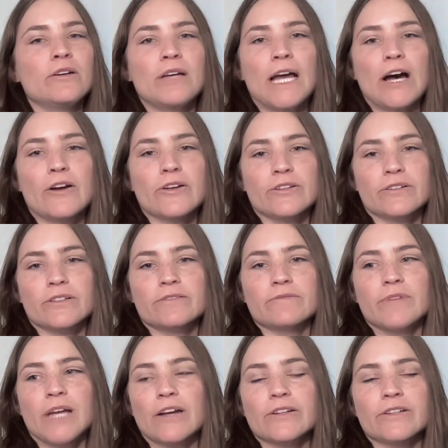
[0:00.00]
how
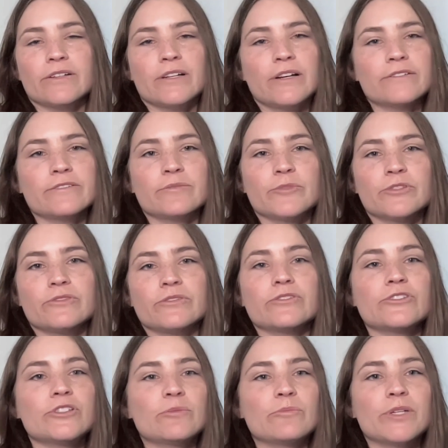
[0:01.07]
your customers are
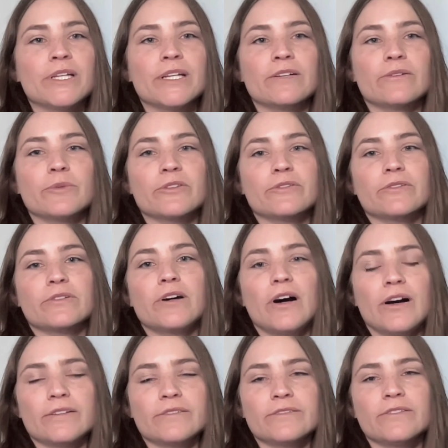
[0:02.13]
shipping or what their
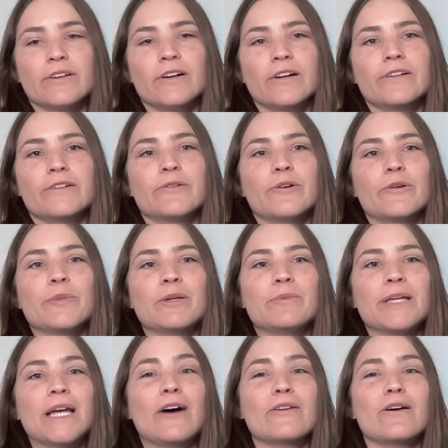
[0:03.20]
costs are, or
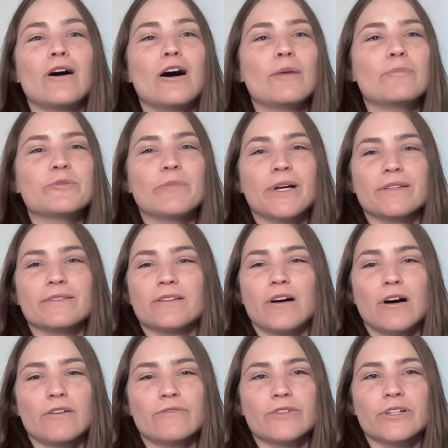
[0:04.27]
maybe how to optimize the
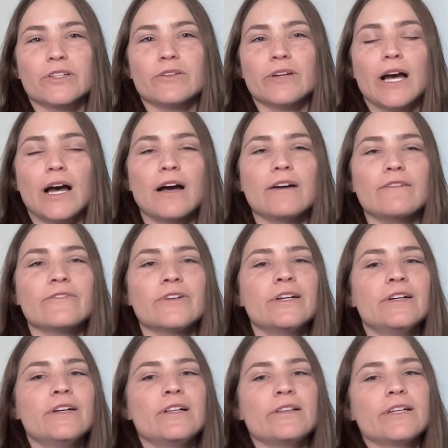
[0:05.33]
offering you have,
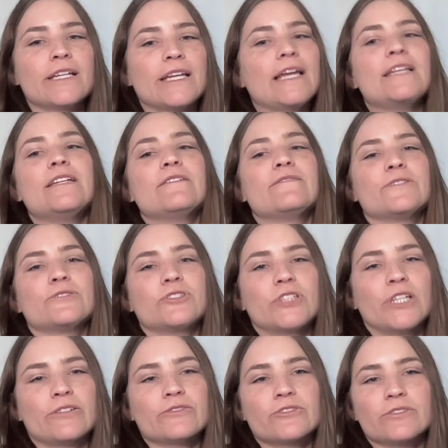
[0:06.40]
like any of those
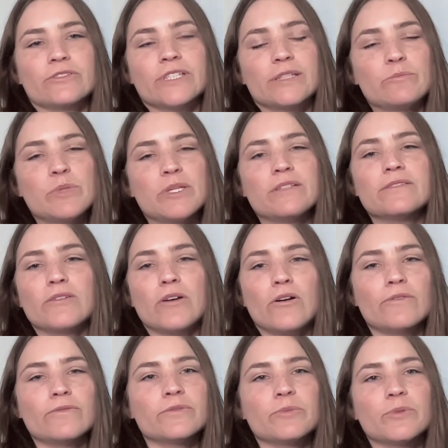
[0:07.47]
challenges can be
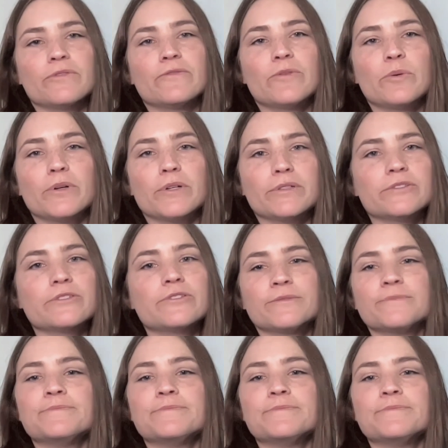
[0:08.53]
solved with Forge.